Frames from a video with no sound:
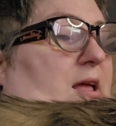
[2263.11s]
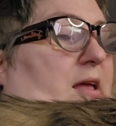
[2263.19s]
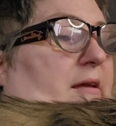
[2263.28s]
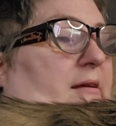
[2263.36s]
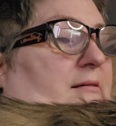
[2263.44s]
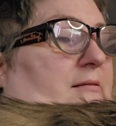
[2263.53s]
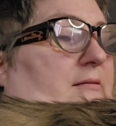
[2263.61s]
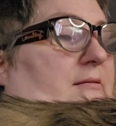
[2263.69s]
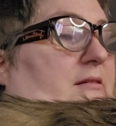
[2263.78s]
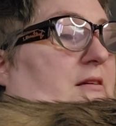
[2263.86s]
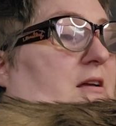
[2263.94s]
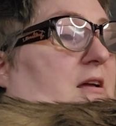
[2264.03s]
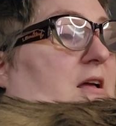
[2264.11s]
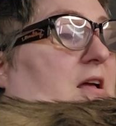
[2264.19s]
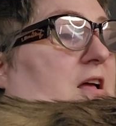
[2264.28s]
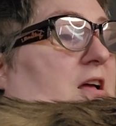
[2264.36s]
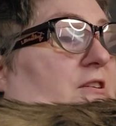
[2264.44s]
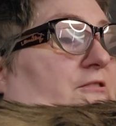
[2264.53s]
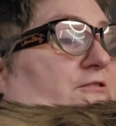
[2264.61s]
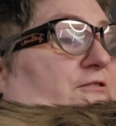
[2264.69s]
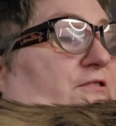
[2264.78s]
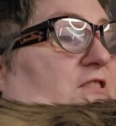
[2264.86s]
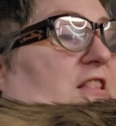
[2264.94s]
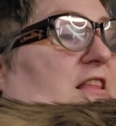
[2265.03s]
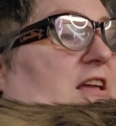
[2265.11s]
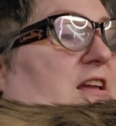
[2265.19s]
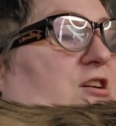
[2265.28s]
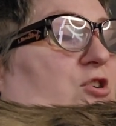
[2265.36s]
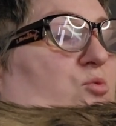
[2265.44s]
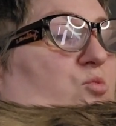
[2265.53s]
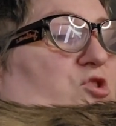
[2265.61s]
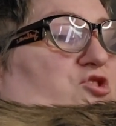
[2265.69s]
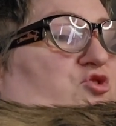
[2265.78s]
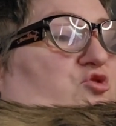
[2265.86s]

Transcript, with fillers: aid. Flick was